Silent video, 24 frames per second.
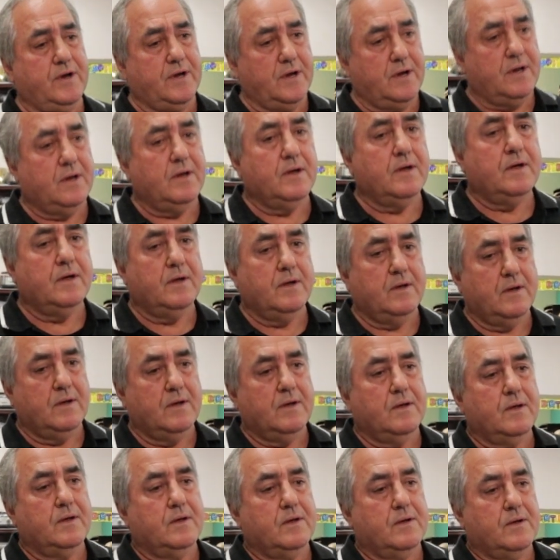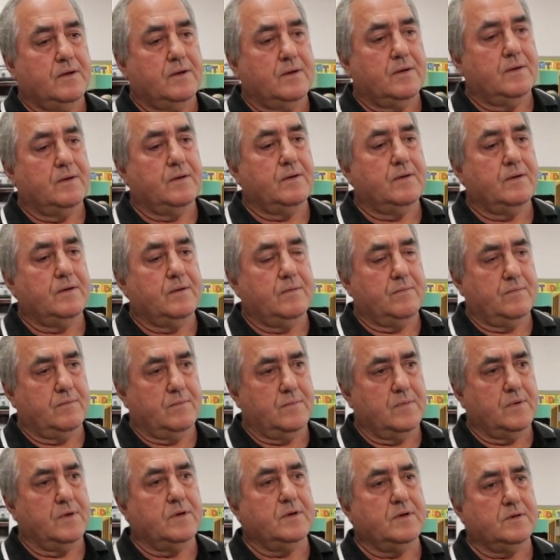12, 1,200 uh, square foot
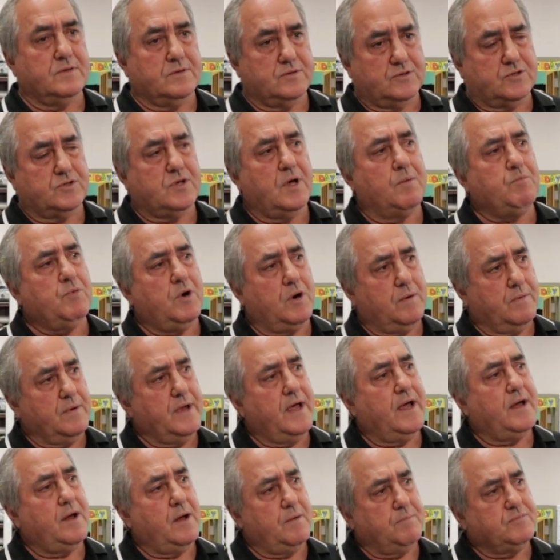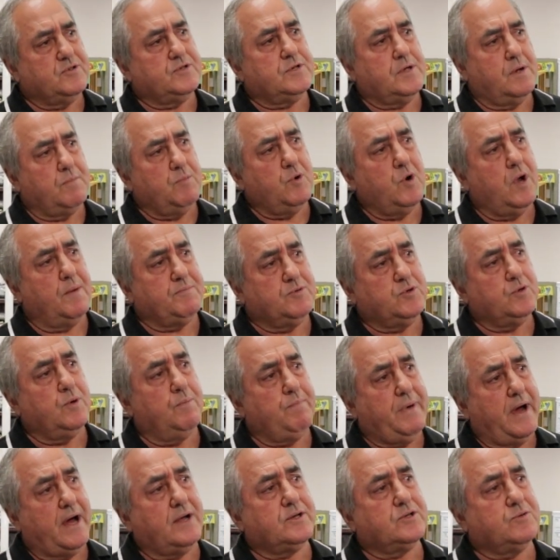kind of thing? Somewhere, yeah, somewhere up to
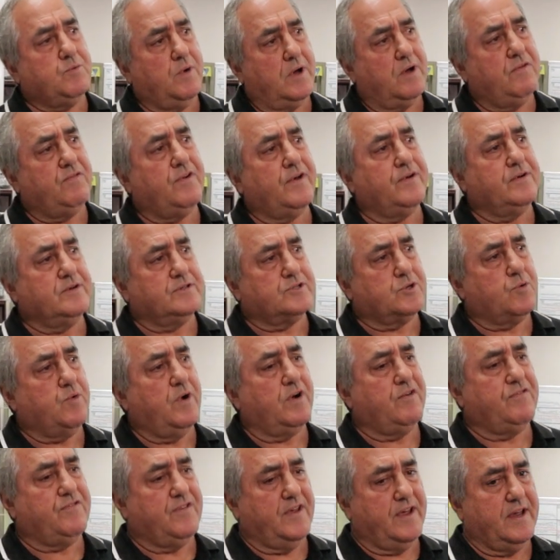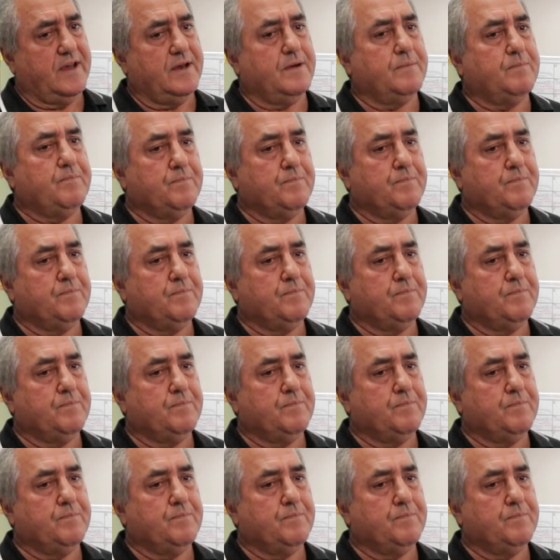about 1,200 square feet.